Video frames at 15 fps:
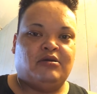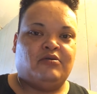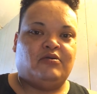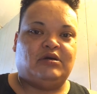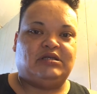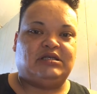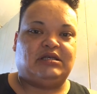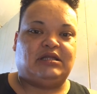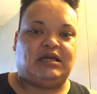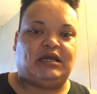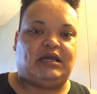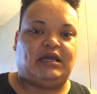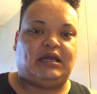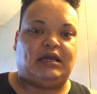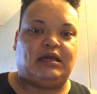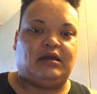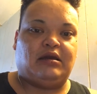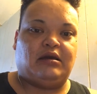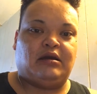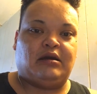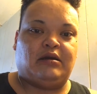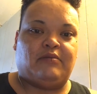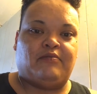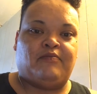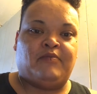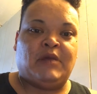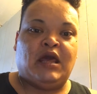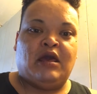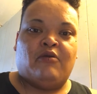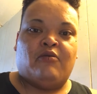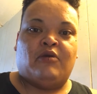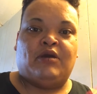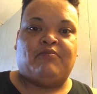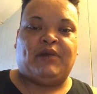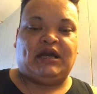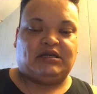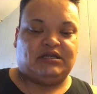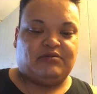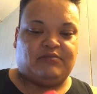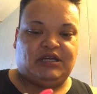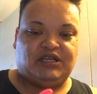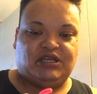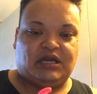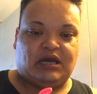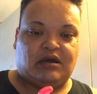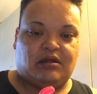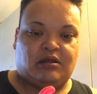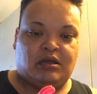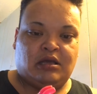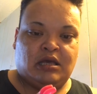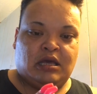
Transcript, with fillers: wasn't liking it um, went back to my gel